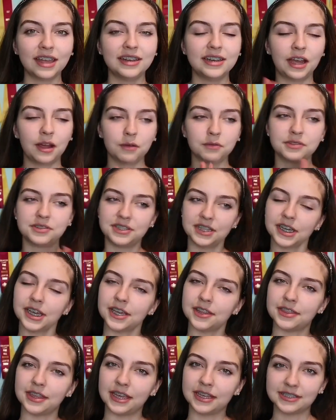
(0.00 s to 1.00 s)
Now,
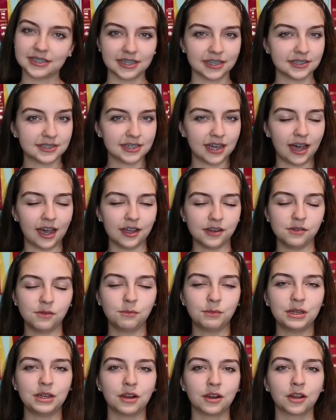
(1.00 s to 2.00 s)
sticky things aside,
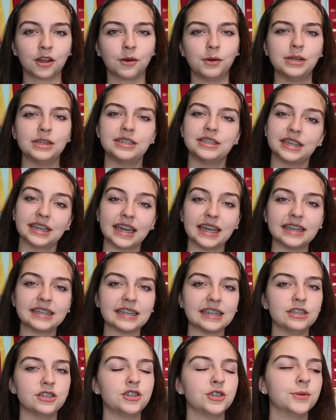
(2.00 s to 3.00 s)
we are going to get
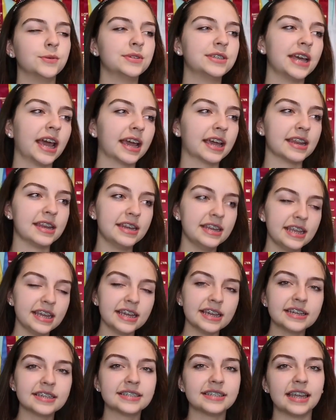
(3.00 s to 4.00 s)
into
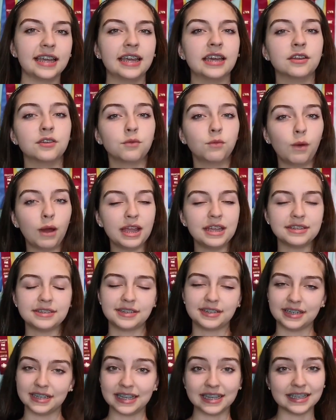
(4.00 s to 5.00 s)
techniques and ways
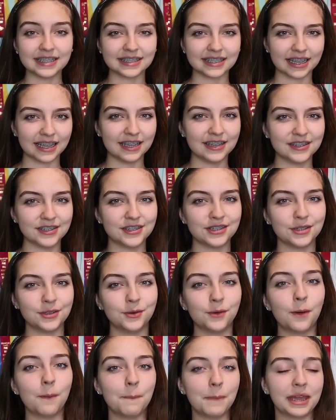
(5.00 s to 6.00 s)
to ease
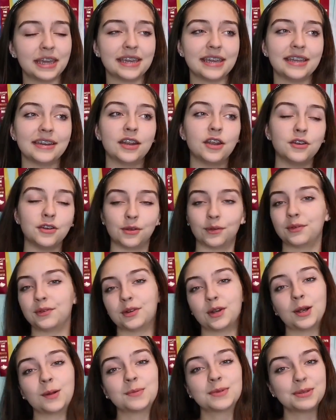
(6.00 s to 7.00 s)
into making no
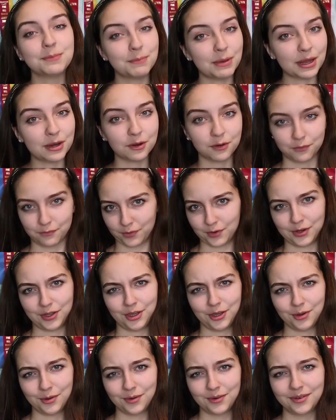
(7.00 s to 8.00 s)
stirrups better for
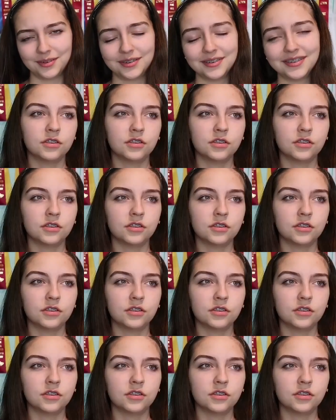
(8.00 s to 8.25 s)
you.